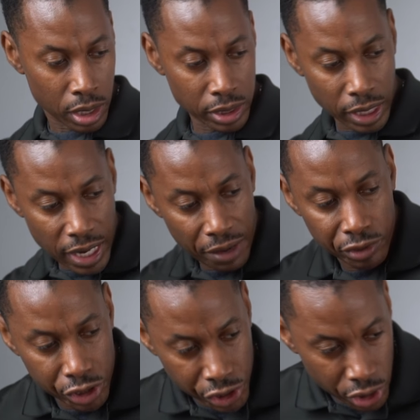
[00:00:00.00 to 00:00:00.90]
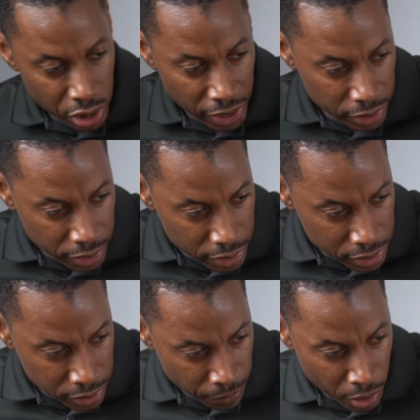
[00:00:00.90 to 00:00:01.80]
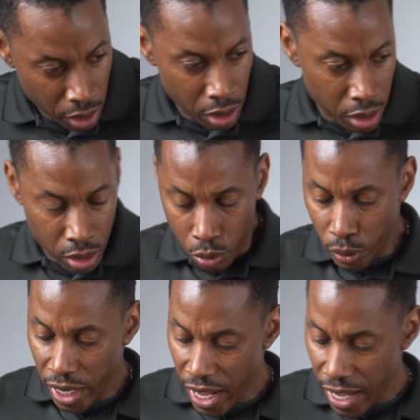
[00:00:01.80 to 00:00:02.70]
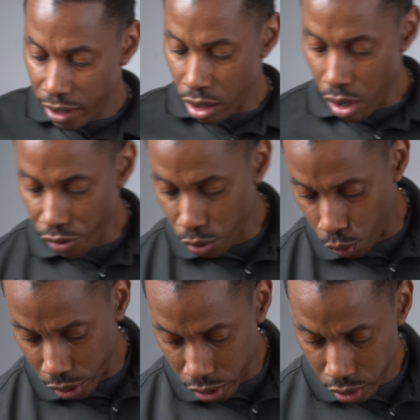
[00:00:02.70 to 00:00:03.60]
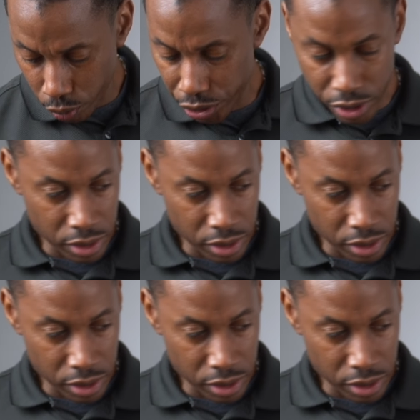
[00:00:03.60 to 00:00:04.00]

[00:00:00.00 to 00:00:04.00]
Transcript: You can have your shirt like this. When I had the other one, which